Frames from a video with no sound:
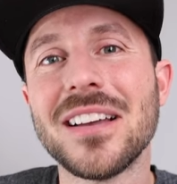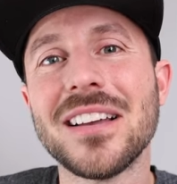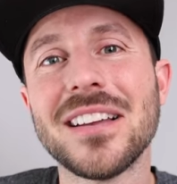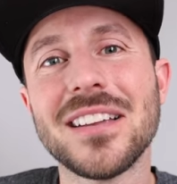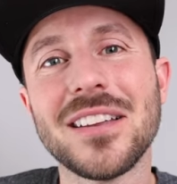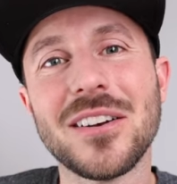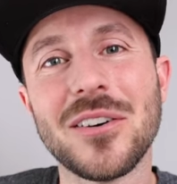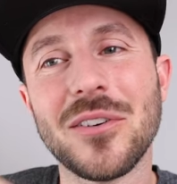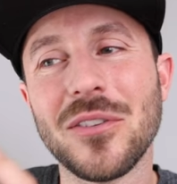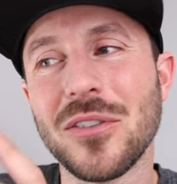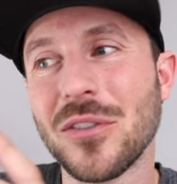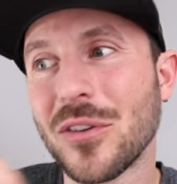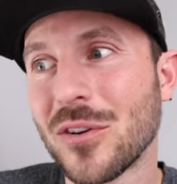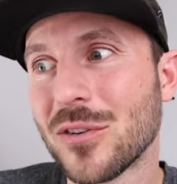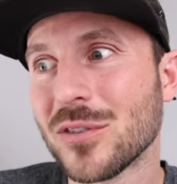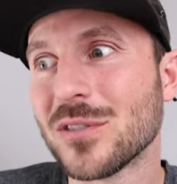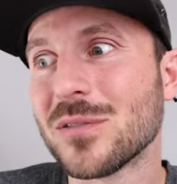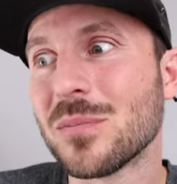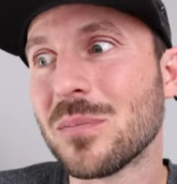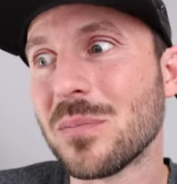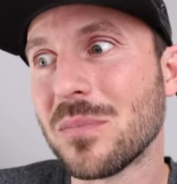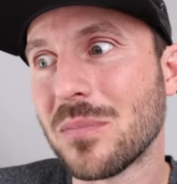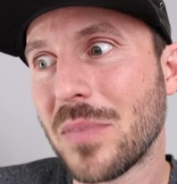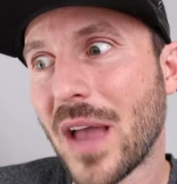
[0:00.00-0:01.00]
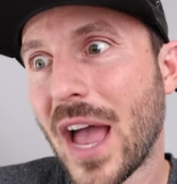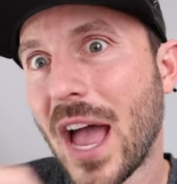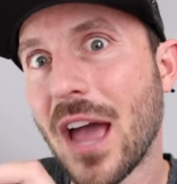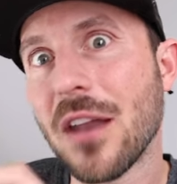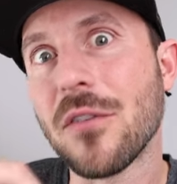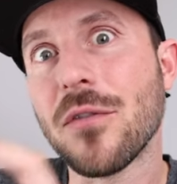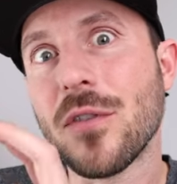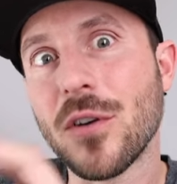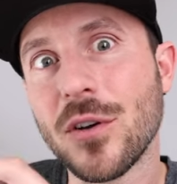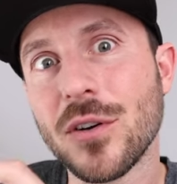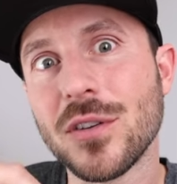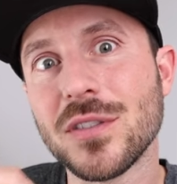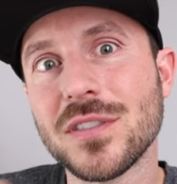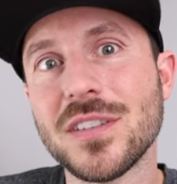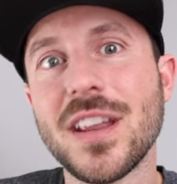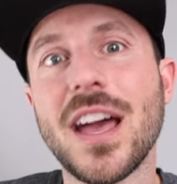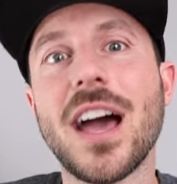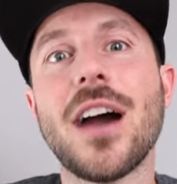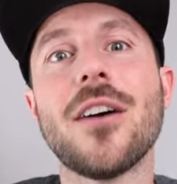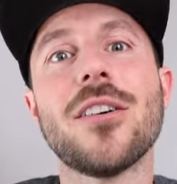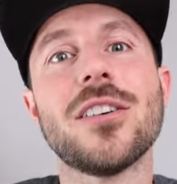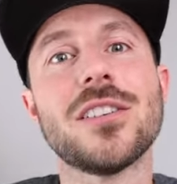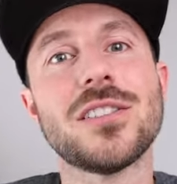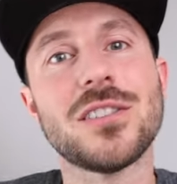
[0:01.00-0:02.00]
You know, those bad photos
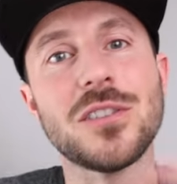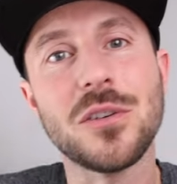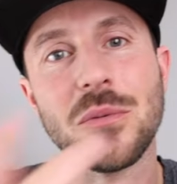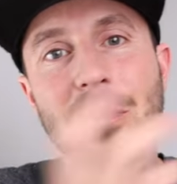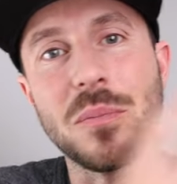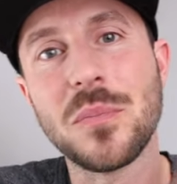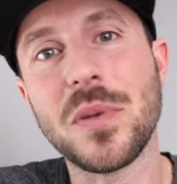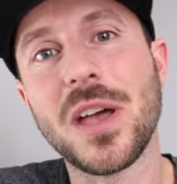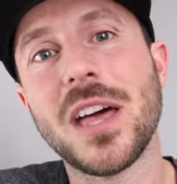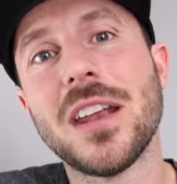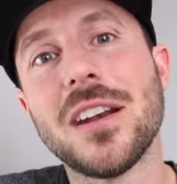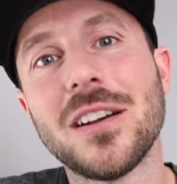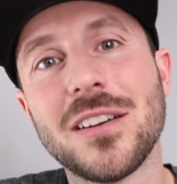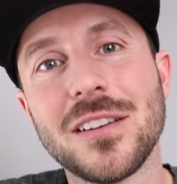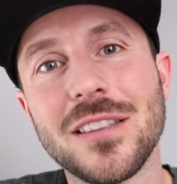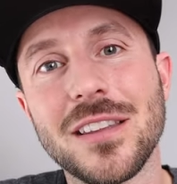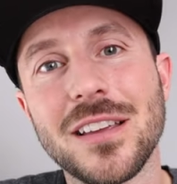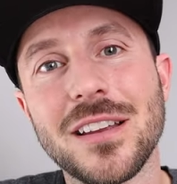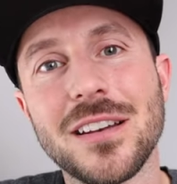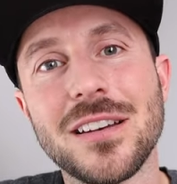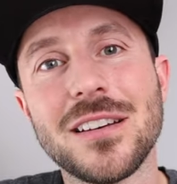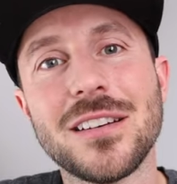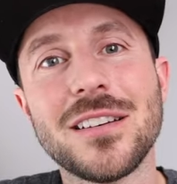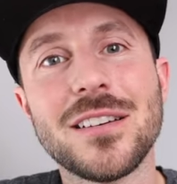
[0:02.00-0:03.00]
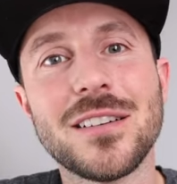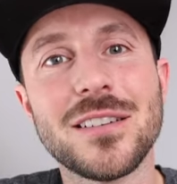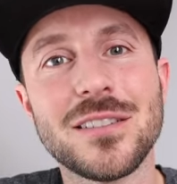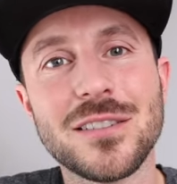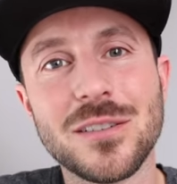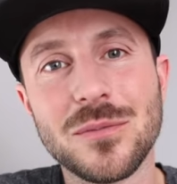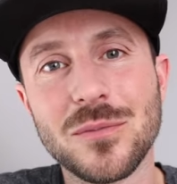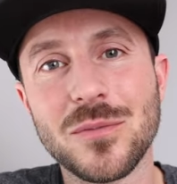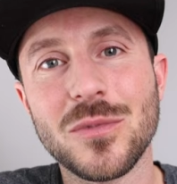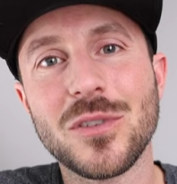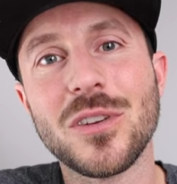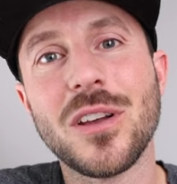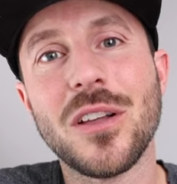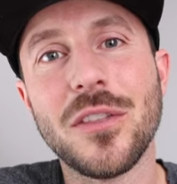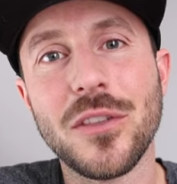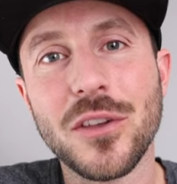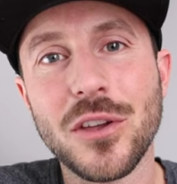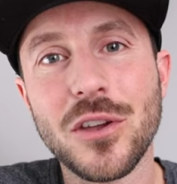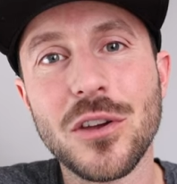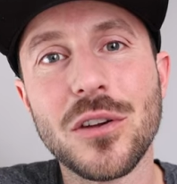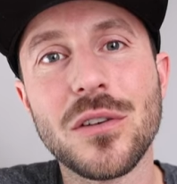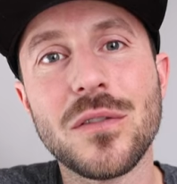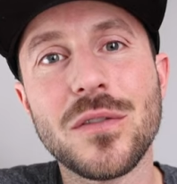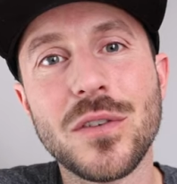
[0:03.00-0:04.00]
now are still better than some of the
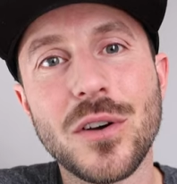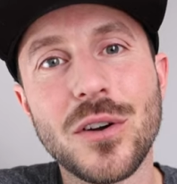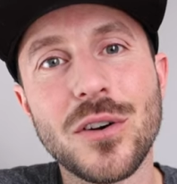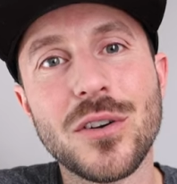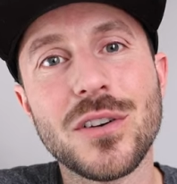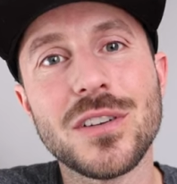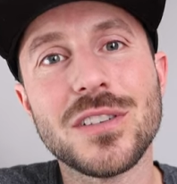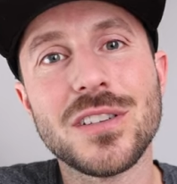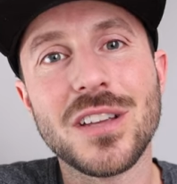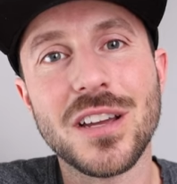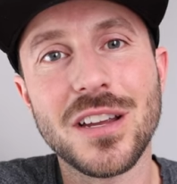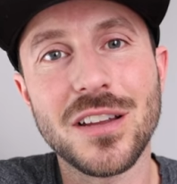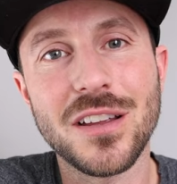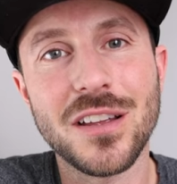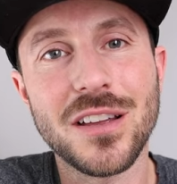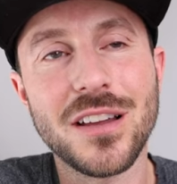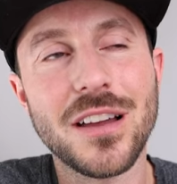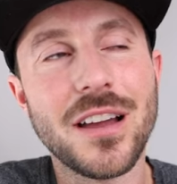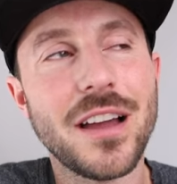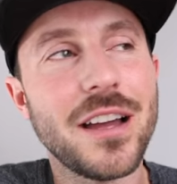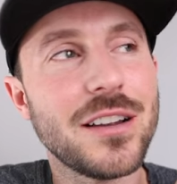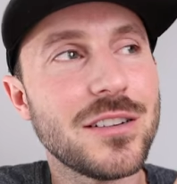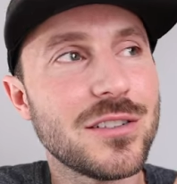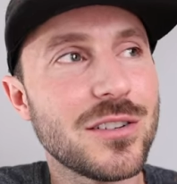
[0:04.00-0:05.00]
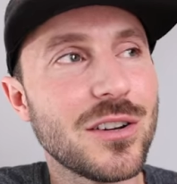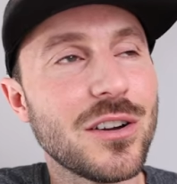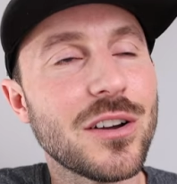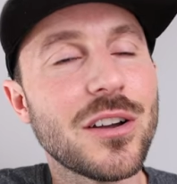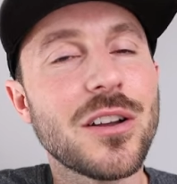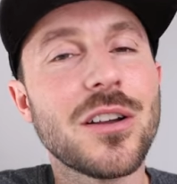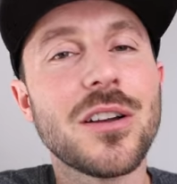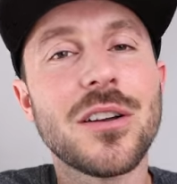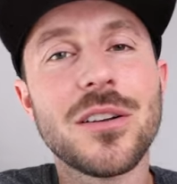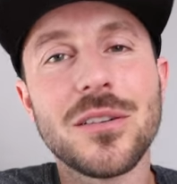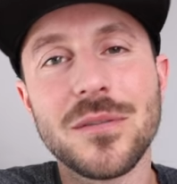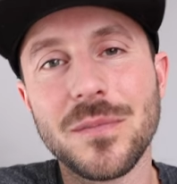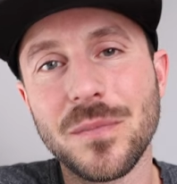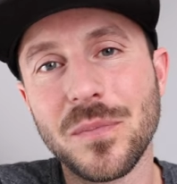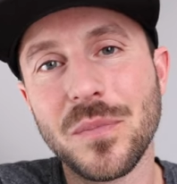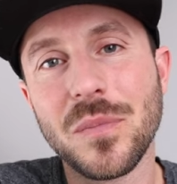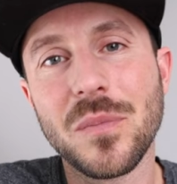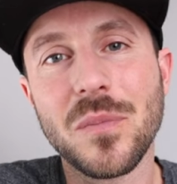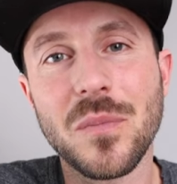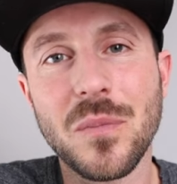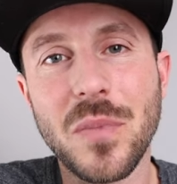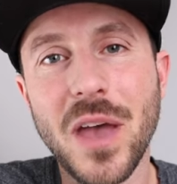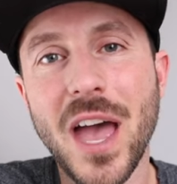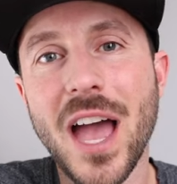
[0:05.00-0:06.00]
good photos I took
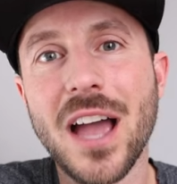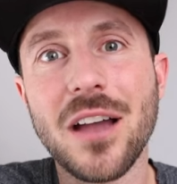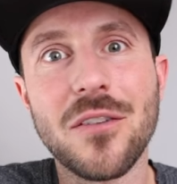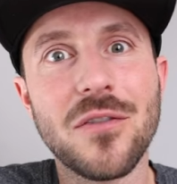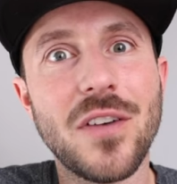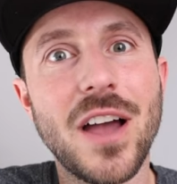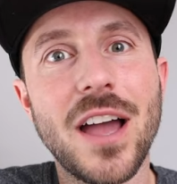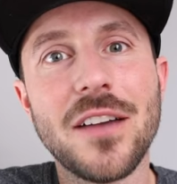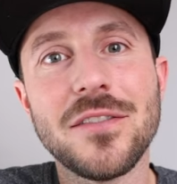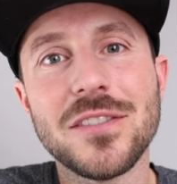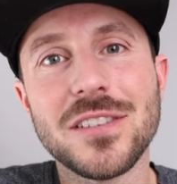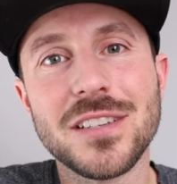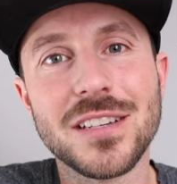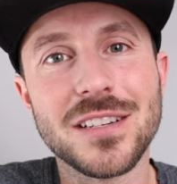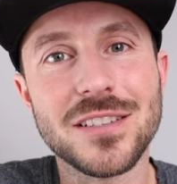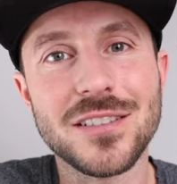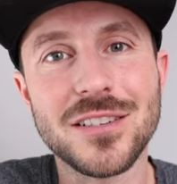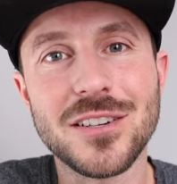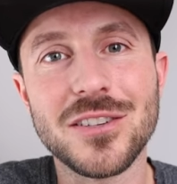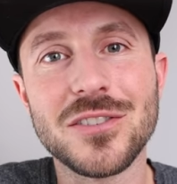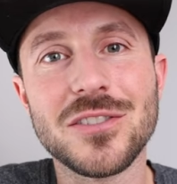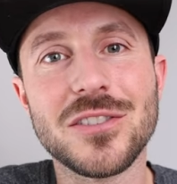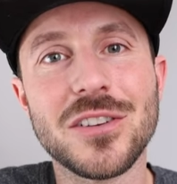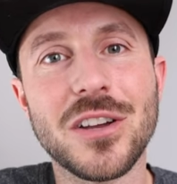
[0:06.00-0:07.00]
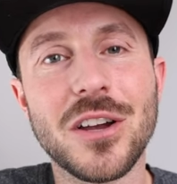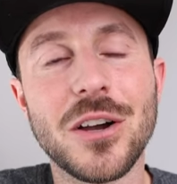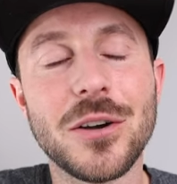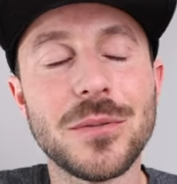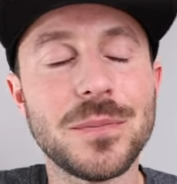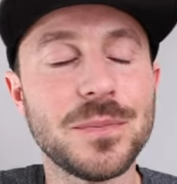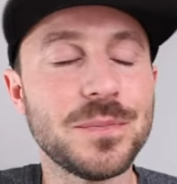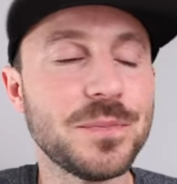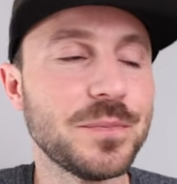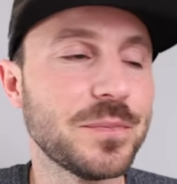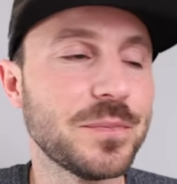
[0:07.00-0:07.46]
back 5, 6 years ago.